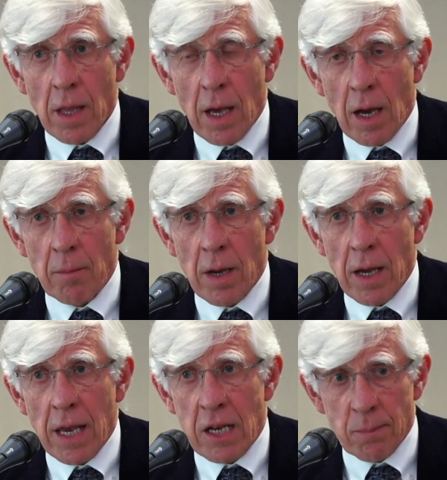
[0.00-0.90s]
The
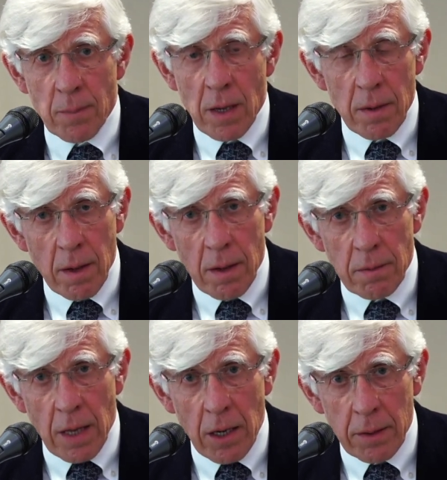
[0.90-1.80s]

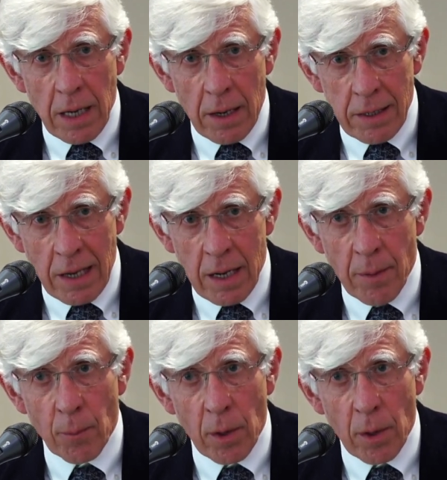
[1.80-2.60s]
Taliban